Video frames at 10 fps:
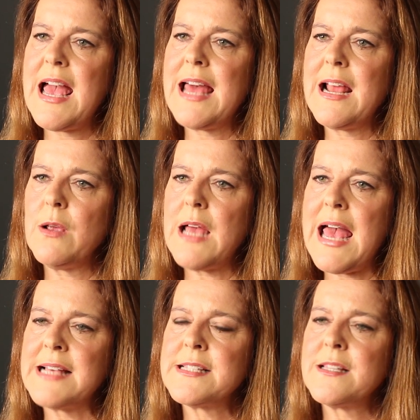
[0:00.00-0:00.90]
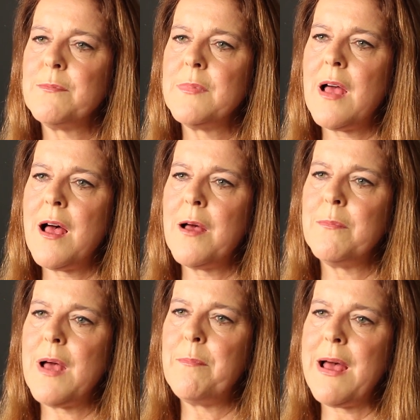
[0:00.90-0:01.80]
and I asked them
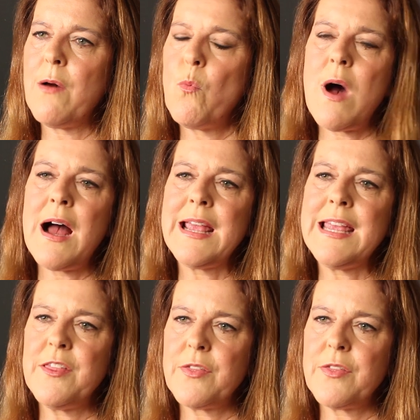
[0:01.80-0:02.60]
about why